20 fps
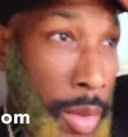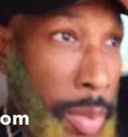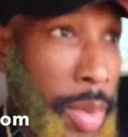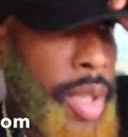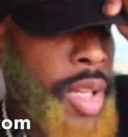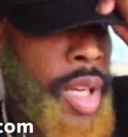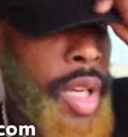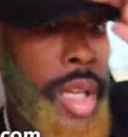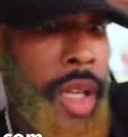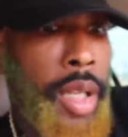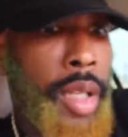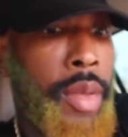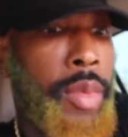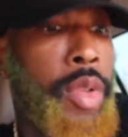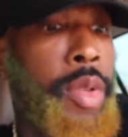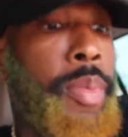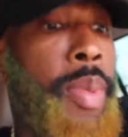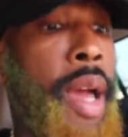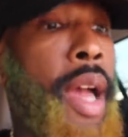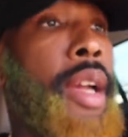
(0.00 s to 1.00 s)
But
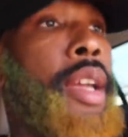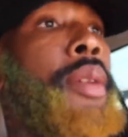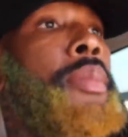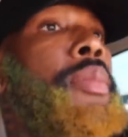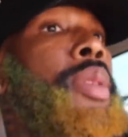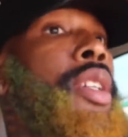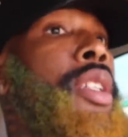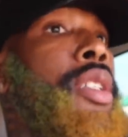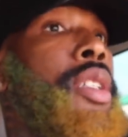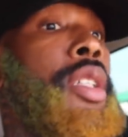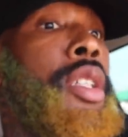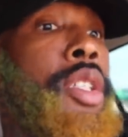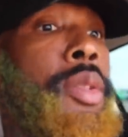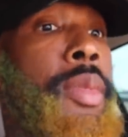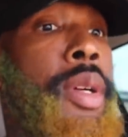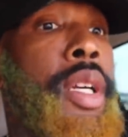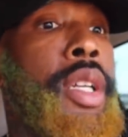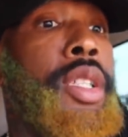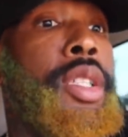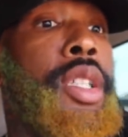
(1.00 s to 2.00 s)
we back in business,
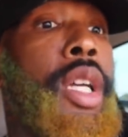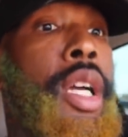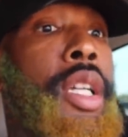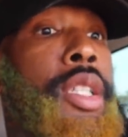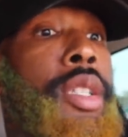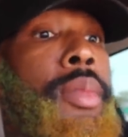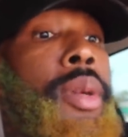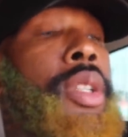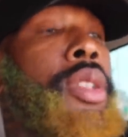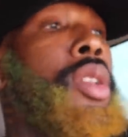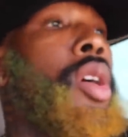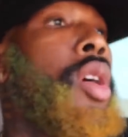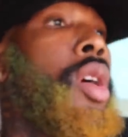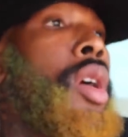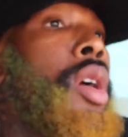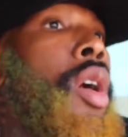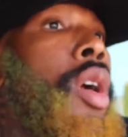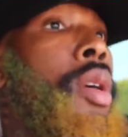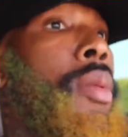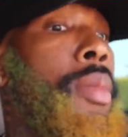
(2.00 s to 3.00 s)
man. Shout out to my
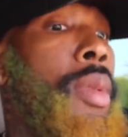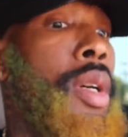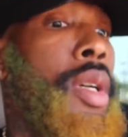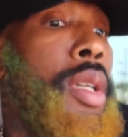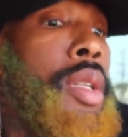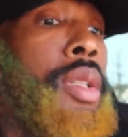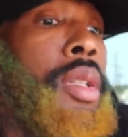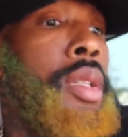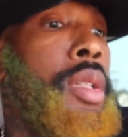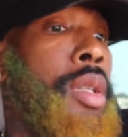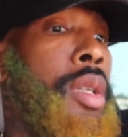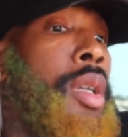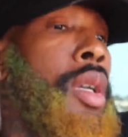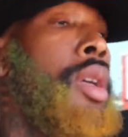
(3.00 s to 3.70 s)
dog, Armand.